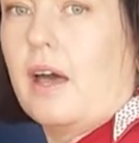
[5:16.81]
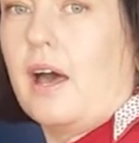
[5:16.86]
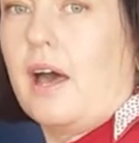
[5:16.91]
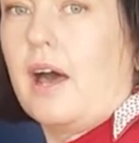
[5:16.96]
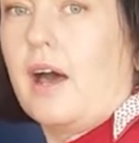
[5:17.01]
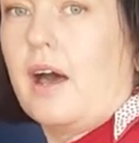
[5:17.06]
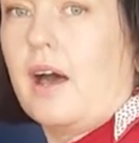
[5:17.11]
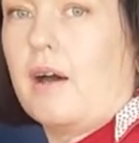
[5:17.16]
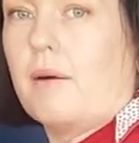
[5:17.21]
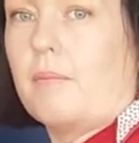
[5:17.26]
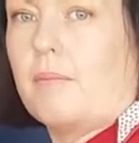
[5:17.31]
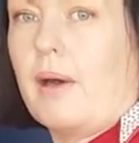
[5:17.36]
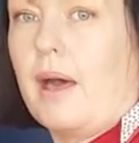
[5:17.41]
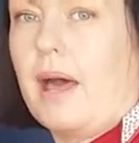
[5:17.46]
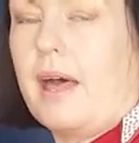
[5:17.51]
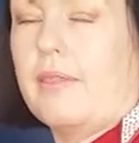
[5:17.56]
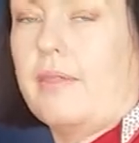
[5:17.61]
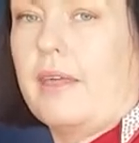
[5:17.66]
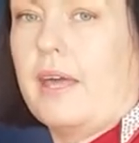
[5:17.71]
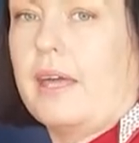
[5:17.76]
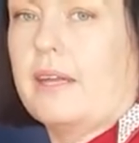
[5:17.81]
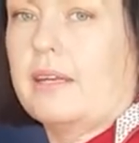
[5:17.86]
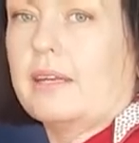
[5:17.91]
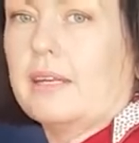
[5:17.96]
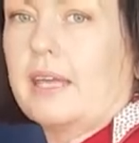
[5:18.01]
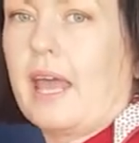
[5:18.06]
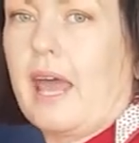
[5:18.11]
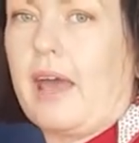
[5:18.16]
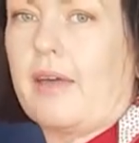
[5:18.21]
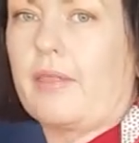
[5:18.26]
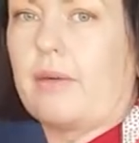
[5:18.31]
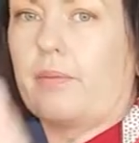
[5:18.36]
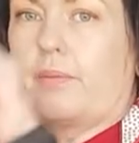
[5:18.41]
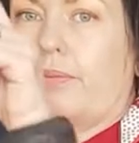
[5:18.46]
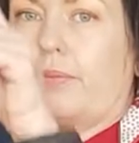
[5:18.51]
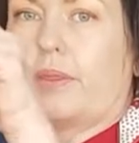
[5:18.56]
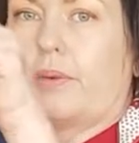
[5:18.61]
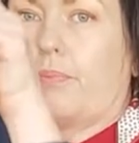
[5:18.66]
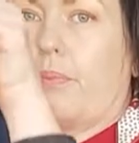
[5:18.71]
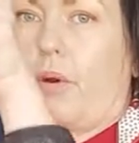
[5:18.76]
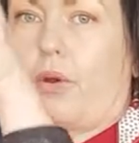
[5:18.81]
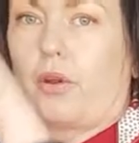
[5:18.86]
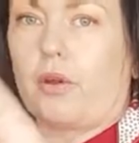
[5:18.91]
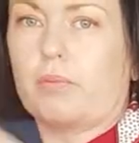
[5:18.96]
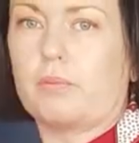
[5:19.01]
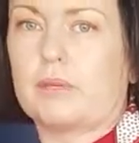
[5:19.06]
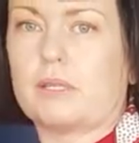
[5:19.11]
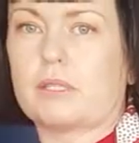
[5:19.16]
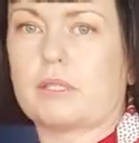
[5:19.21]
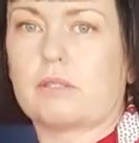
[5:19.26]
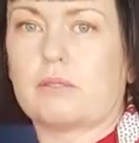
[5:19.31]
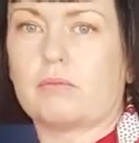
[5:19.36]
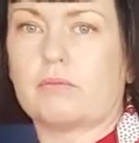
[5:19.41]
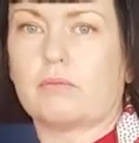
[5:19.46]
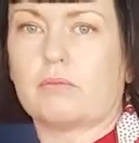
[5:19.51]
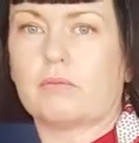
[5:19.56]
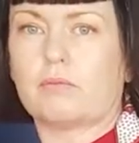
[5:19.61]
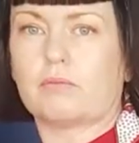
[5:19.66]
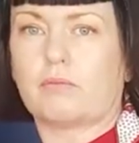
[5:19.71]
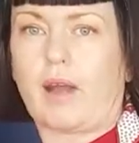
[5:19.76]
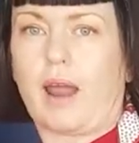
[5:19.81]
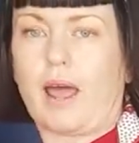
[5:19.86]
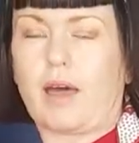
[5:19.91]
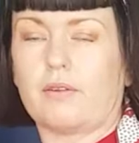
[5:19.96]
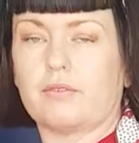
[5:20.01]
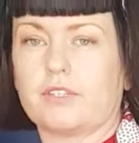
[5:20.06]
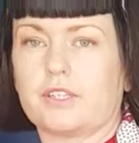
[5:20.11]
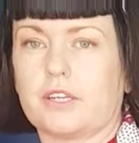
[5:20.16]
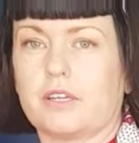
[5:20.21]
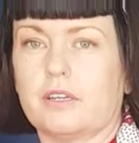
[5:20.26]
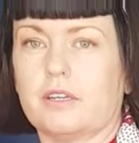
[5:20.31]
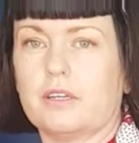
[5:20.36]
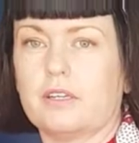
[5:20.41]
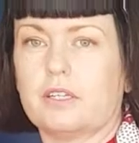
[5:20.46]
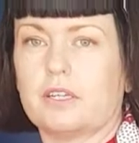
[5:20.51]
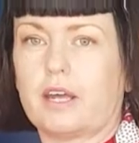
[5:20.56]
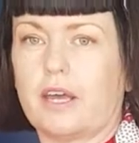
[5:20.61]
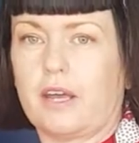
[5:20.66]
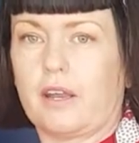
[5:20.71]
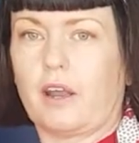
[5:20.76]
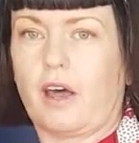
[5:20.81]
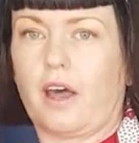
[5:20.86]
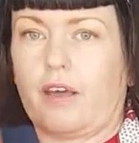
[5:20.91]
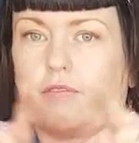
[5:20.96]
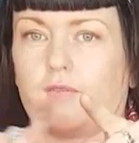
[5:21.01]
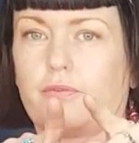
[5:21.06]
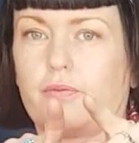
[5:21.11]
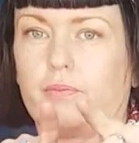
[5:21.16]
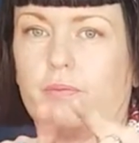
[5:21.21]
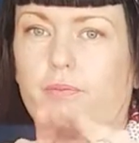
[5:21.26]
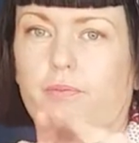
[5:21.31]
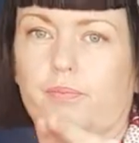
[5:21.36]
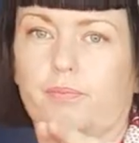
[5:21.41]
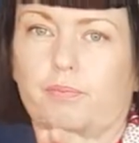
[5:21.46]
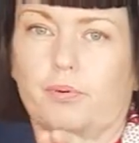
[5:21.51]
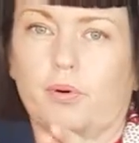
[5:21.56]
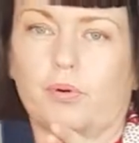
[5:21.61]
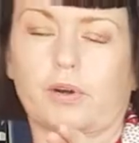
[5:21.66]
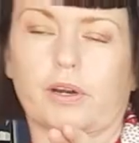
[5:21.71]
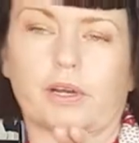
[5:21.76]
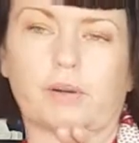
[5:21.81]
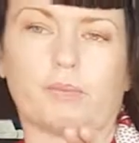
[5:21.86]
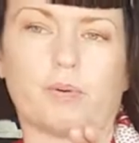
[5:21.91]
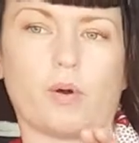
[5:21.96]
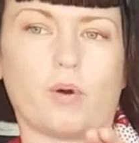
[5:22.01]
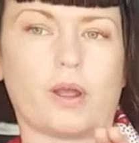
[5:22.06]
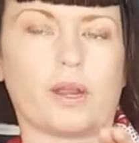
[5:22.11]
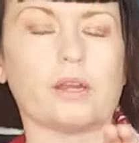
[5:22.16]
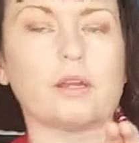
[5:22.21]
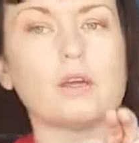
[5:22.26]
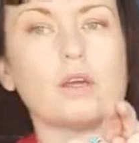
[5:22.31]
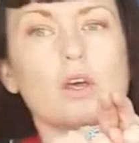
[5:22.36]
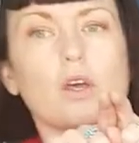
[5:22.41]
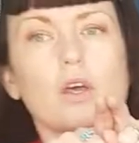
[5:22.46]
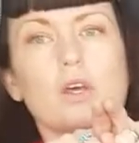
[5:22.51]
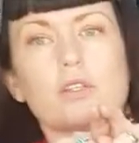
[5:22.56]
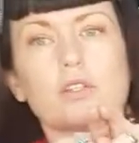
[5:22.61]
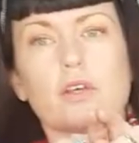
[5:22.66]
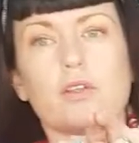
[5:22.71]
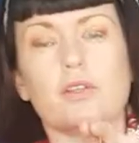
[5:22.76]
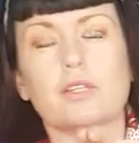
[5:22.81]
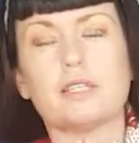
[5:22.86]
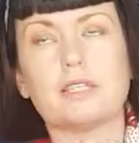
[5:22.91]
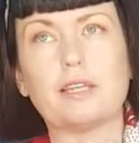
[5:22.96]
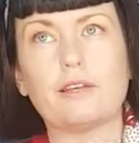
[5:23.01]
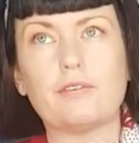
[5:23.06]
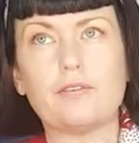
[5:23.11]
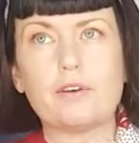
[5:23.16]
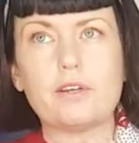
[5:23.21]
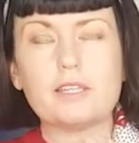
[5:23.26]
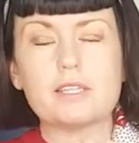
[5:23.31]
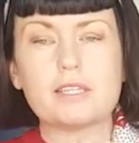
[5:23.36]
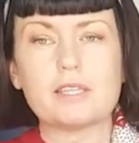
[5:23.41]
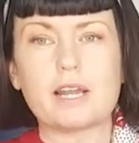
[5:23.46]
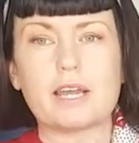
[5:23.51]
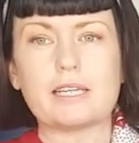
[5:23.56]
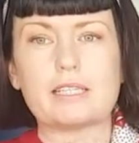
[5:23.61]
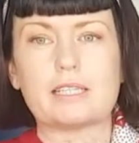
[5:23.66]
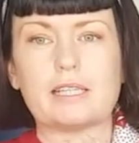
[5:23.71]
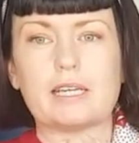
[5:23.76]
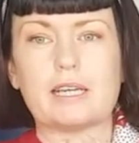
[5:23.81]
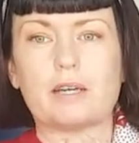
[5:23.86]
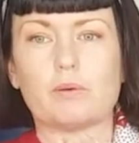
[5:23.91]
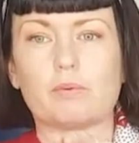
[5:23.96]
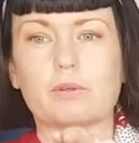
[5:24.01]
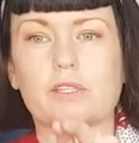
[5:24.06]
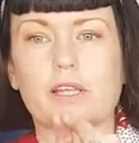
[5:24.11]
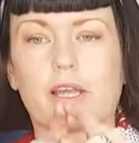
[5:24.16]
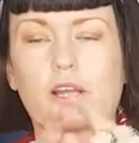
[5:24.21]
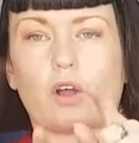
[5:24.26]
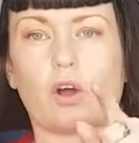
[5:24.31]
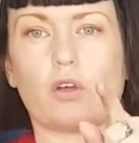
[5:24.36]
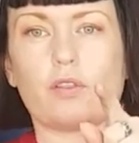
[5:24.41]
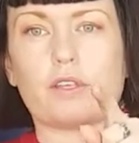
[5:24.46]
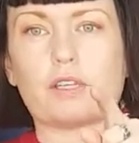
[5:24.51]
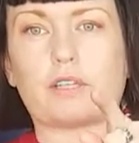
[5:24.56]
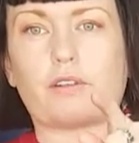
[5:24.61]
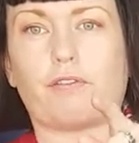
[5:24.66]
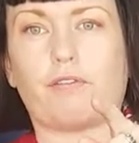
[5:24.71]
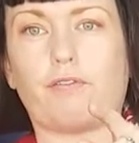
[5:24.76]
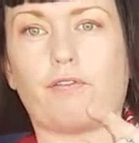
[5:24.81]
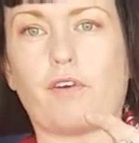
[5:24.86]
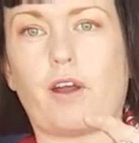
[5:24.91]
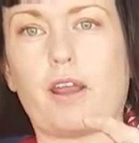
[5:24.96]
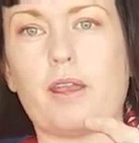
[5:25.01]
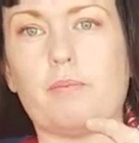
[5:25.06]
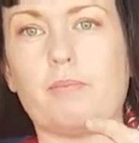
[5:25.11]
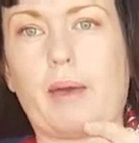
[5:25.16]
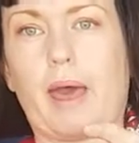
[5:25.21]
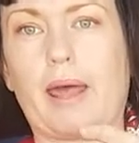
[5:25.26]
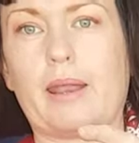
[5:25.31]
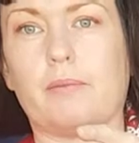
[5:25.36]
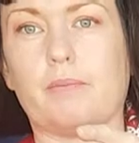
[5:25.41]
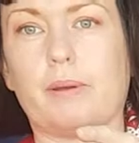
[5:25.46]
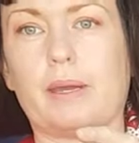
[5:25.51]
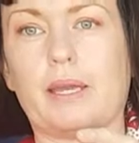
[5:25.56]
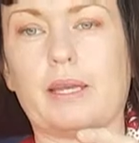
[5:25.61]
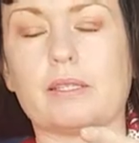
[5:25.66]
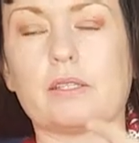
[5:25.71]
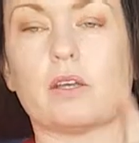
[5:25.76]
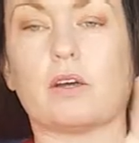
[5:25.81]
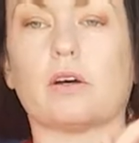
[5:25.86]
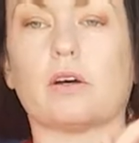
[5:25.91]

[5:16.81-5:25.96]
And then, yeah, the bottom is rounded and I've pulled it a point. So the difference that I did was I got this front pattern piece.